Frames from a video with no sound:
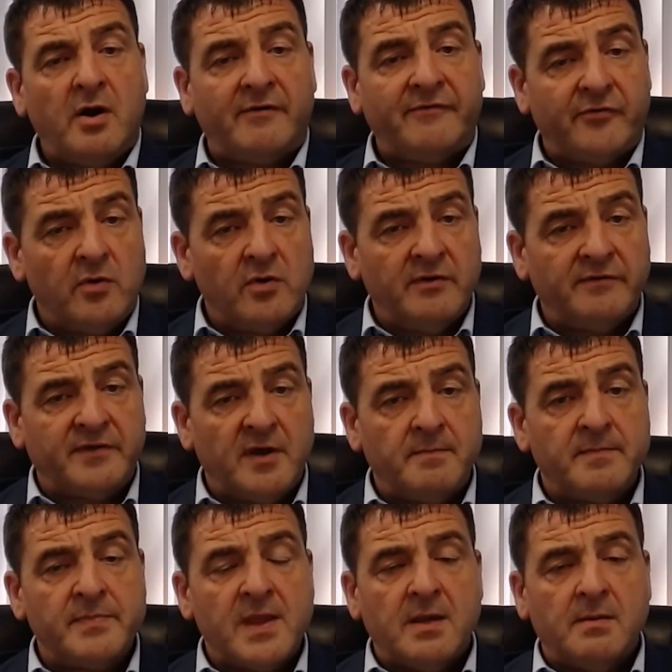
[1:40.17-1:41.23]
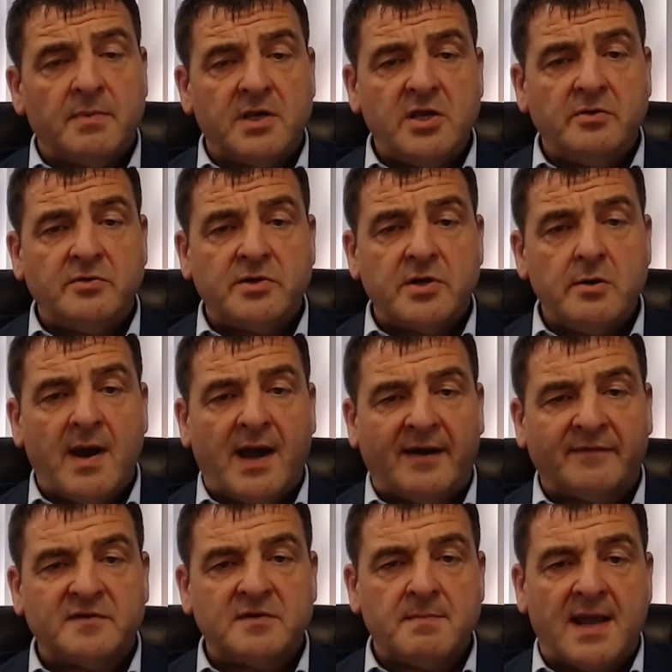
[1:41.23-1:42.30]
Not for all of them, but you do
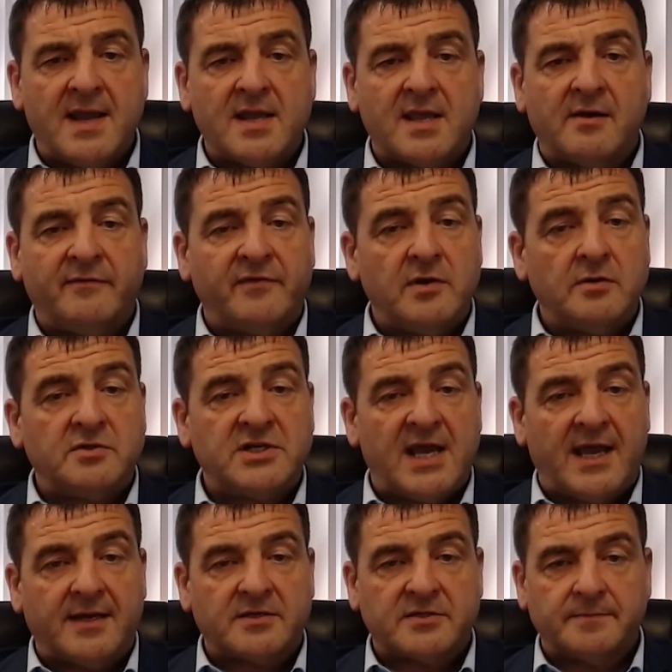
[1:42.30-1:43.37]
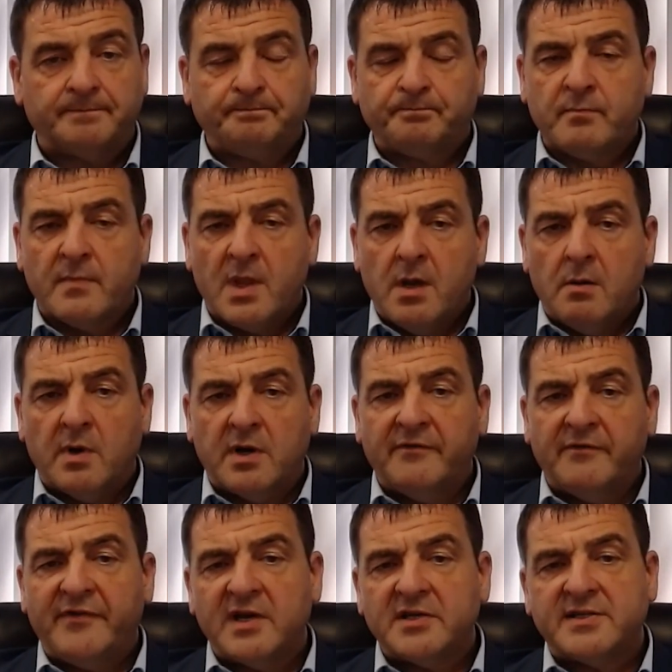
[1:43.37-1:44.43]
have to make a few checks. One
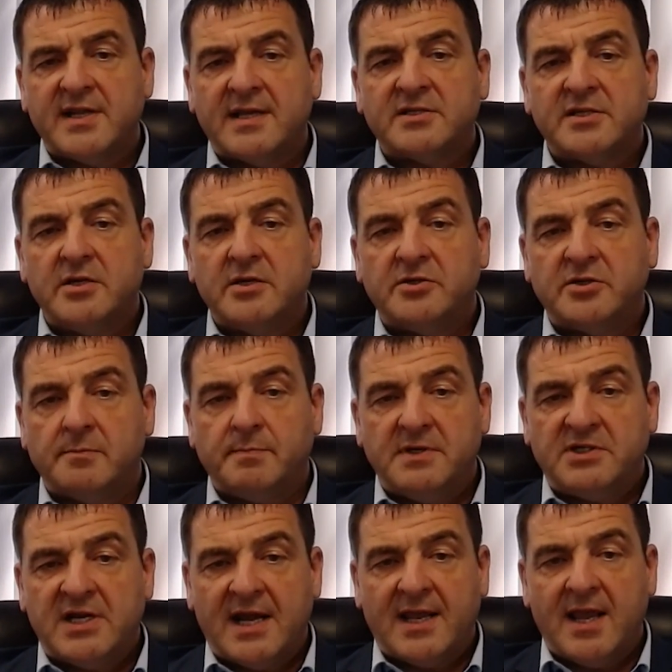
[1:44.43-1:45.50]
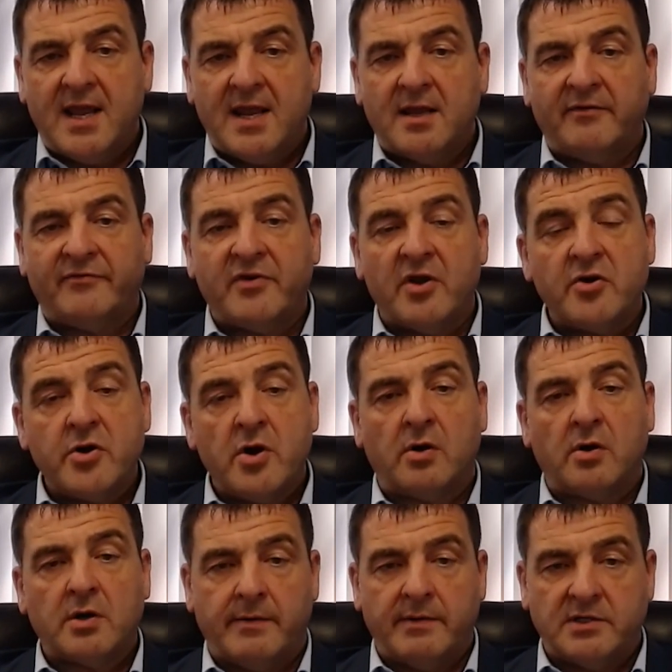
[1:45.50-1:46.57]
of the first things that you should be checking if you're
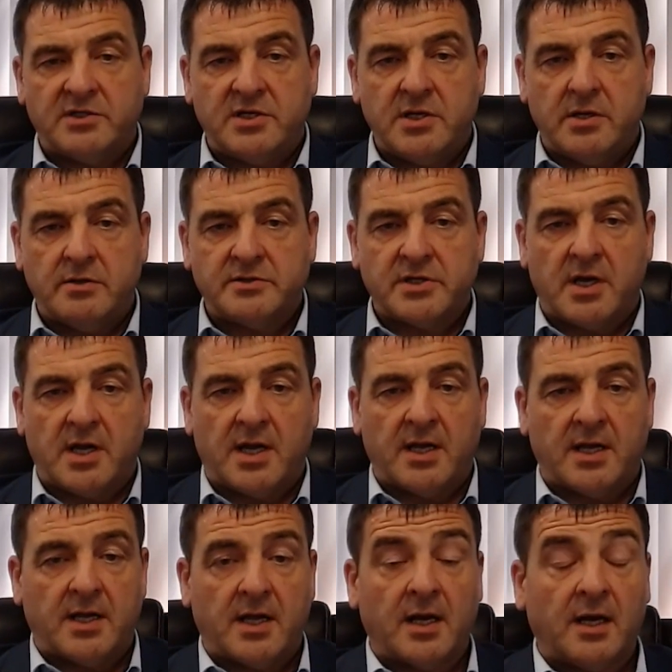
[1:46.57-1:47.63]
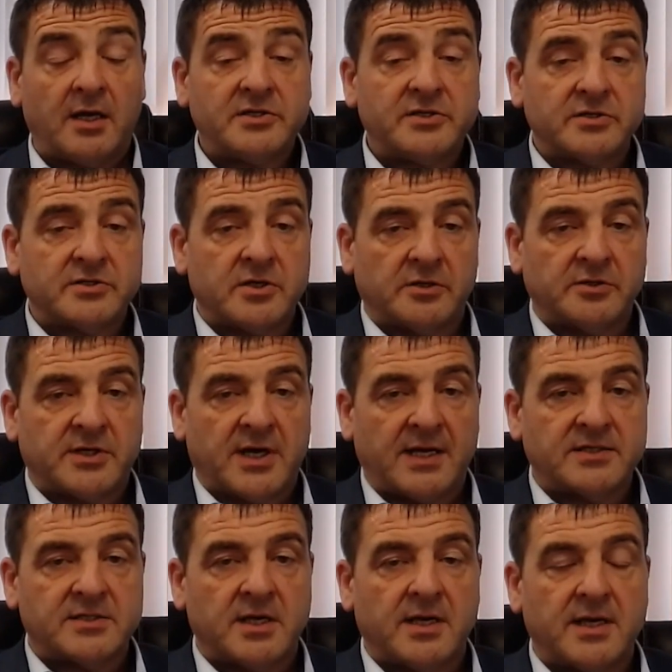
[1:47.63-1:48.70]
not going to use a licensed
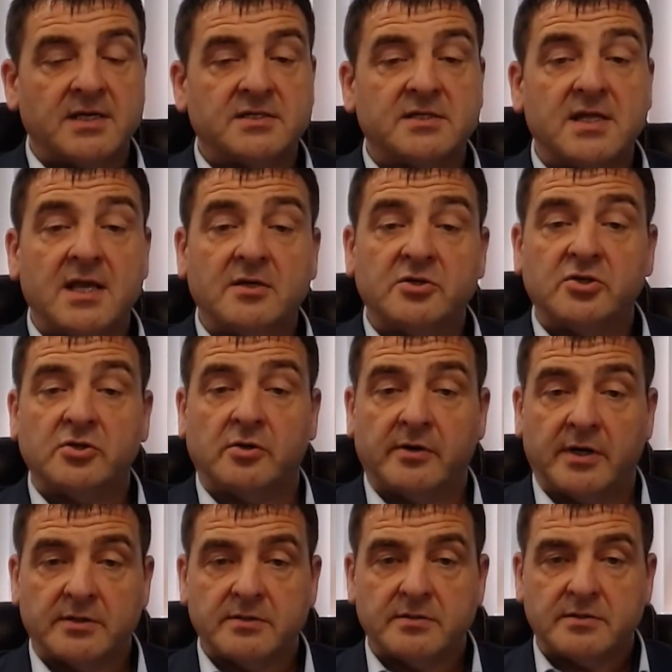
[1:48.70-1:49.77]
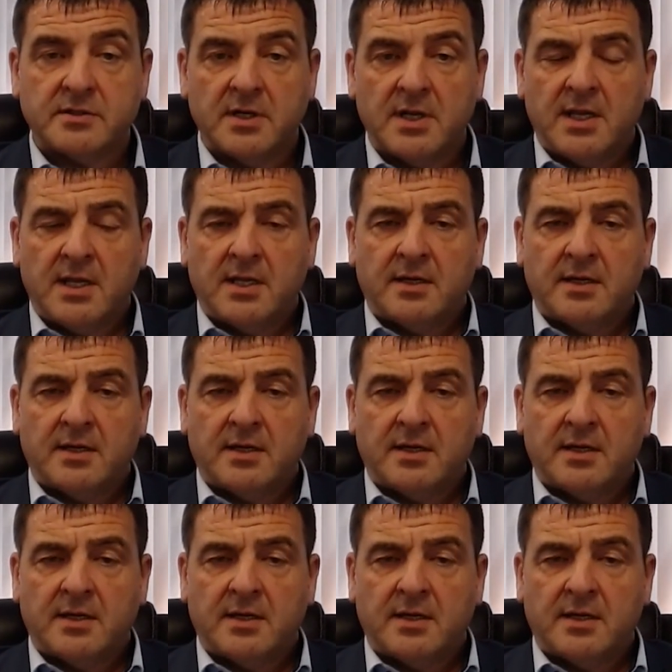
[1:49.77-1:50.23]
contractor is the insurance.